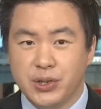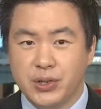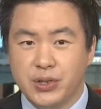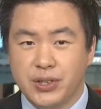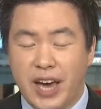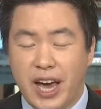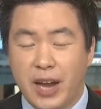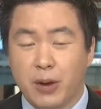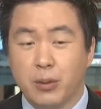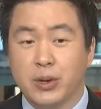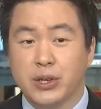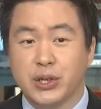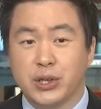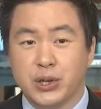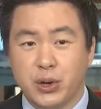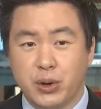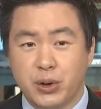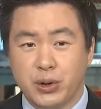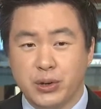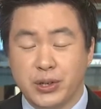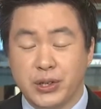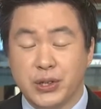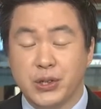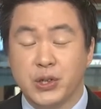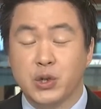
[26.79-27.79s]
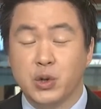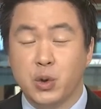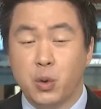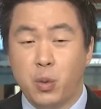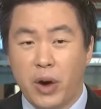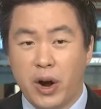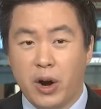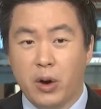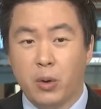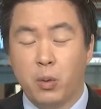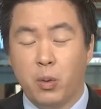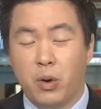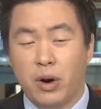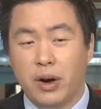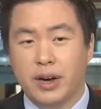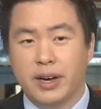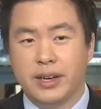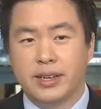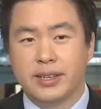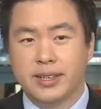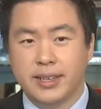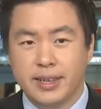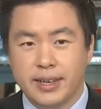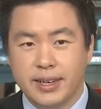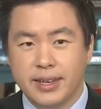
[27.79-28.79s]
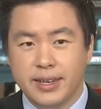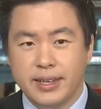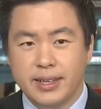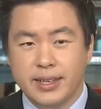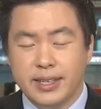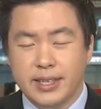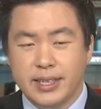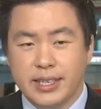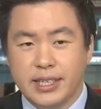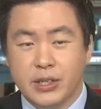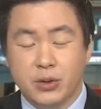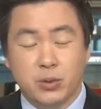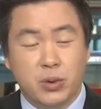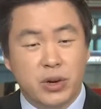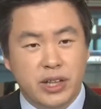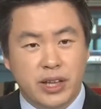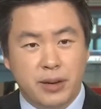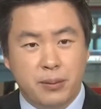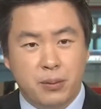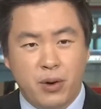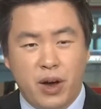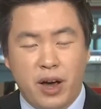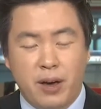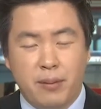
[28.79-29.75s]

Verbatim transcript: had returned to square one. Israeli Prime